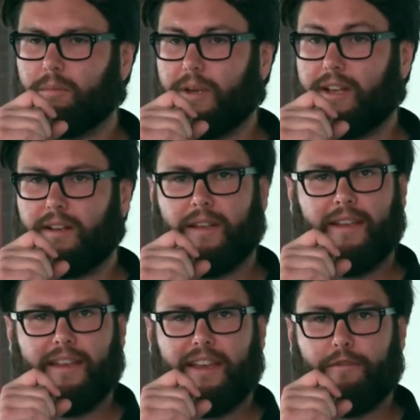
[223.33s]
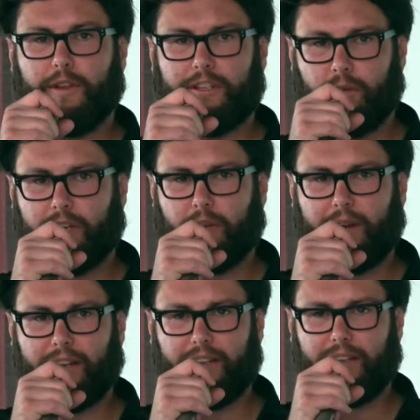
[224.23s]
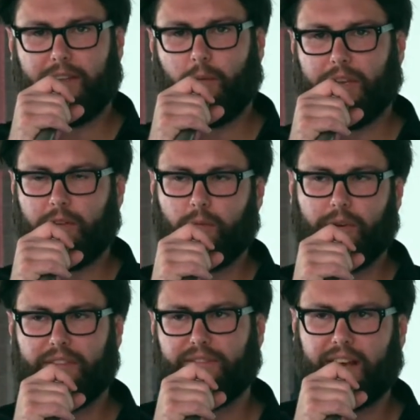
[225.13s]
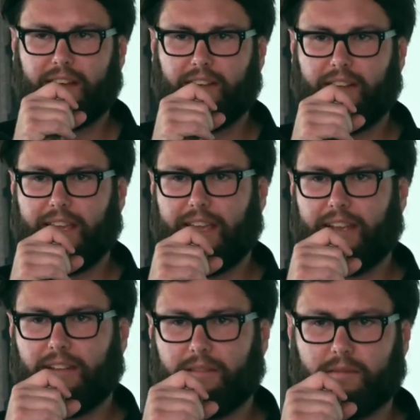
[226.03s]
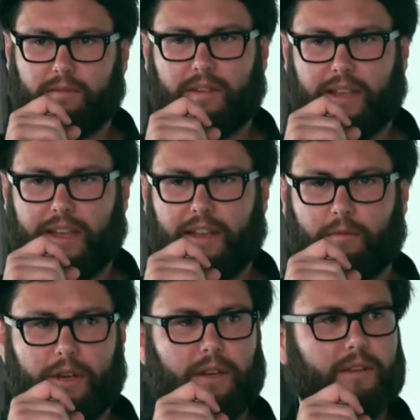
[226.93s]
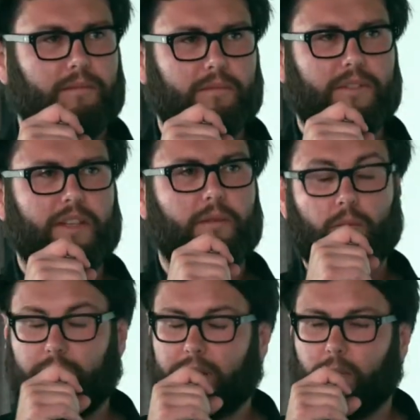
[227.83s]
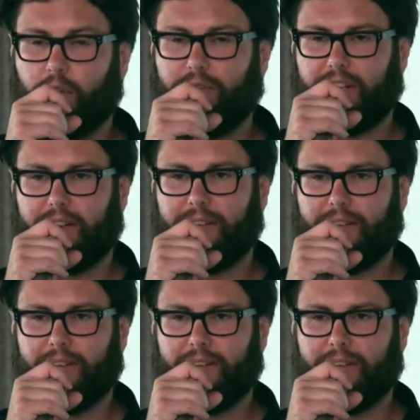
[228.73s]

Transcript: but if we do it correctly, we can refile and we can move it.